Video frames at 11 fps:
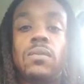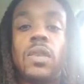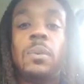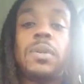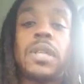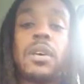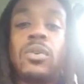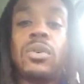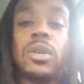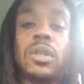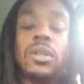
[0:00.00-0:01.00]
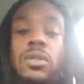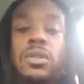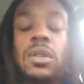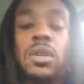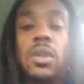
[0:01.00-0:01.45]
He put that on
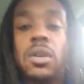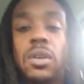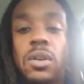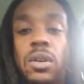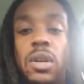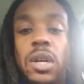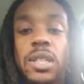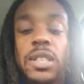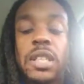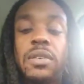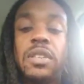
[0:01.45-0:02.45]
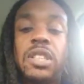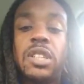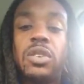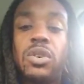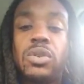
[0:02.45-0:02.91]
a
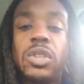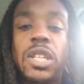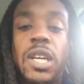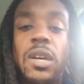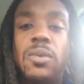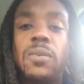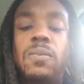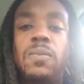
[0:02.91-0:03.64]
17-year-old child.